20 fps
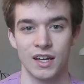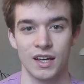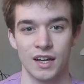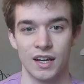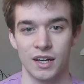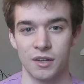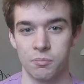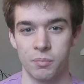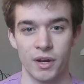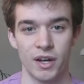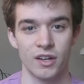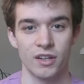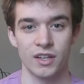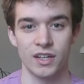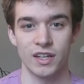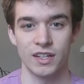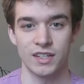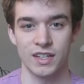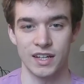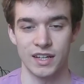I'd
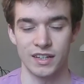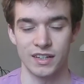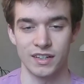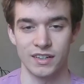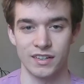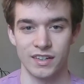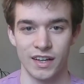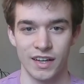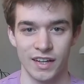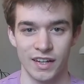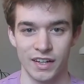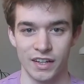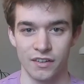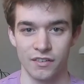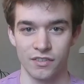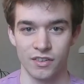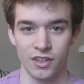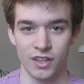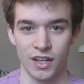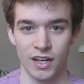barely attended any
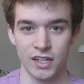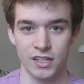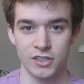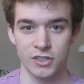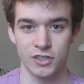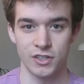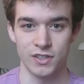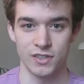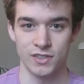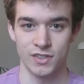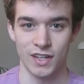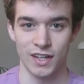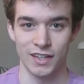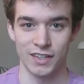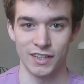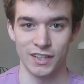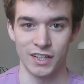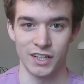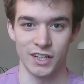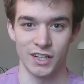of the lectures
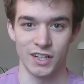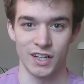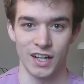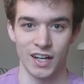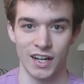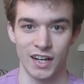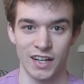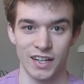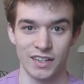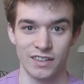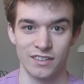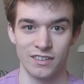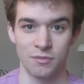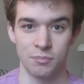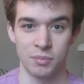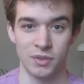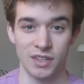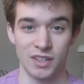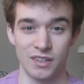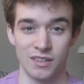that year. I'd
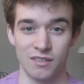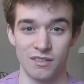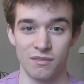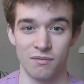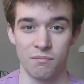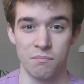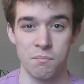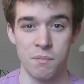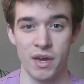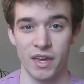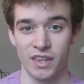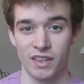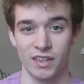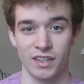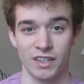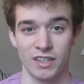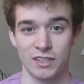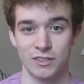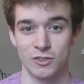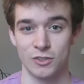been
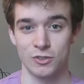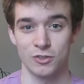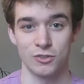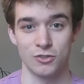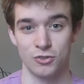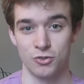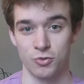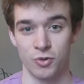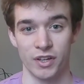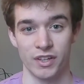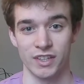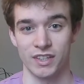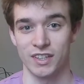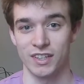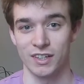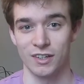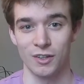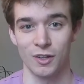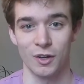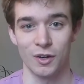mainly just
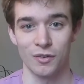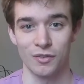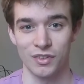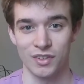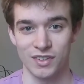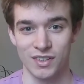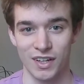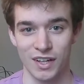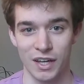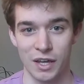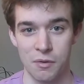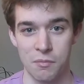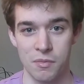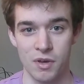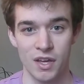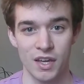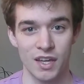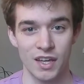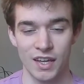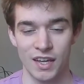drinking a lot of the time
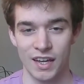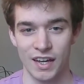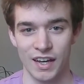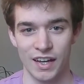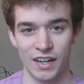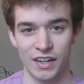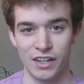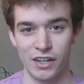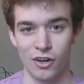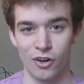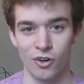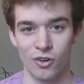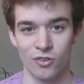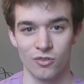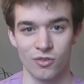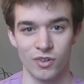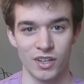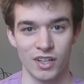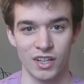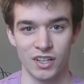and not
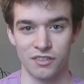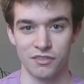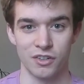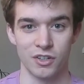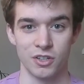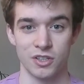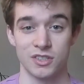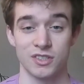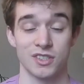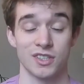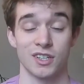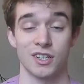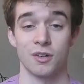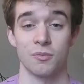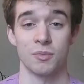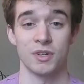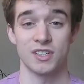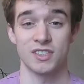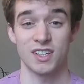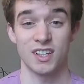really focusing on
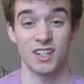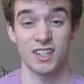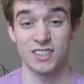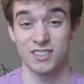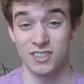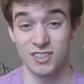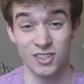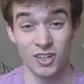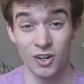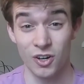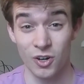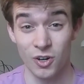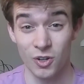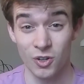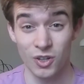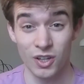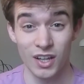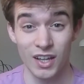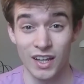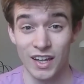my studies at
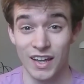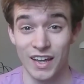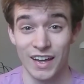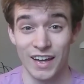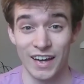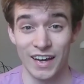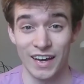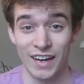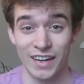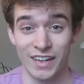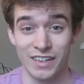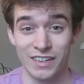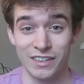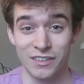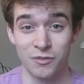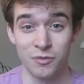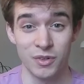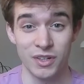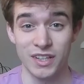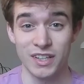all,
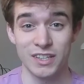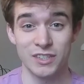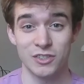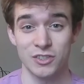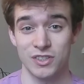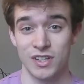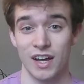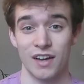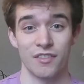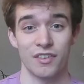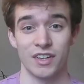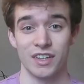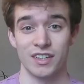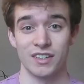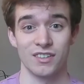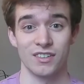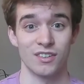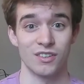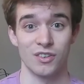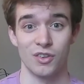and really just
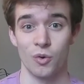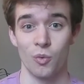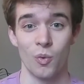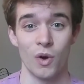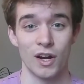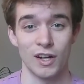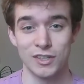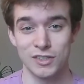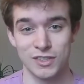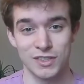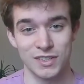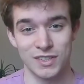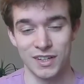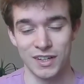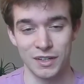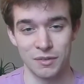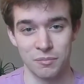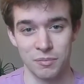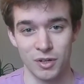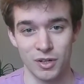having the worst
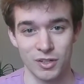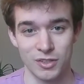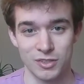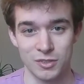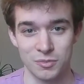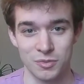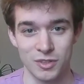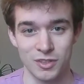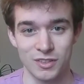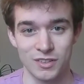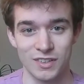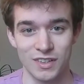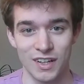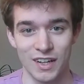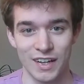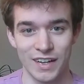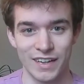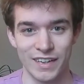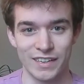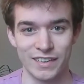time possible.
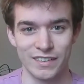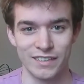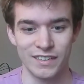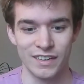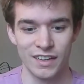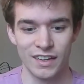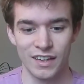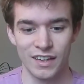And